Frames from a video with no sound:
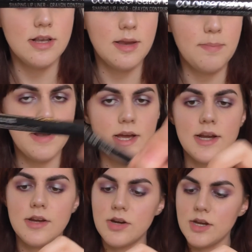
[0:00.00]
lip
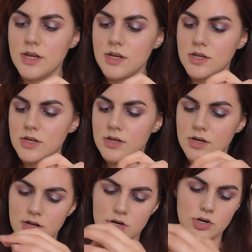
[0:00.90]
liner in the
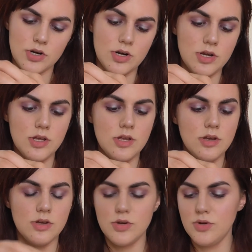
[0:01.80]
color
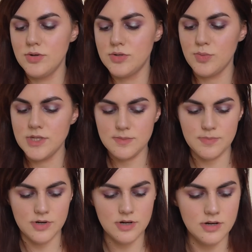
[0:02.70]
Nude
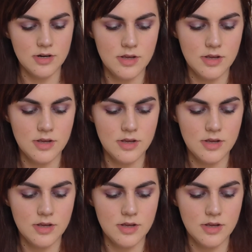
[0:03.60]
Whisper.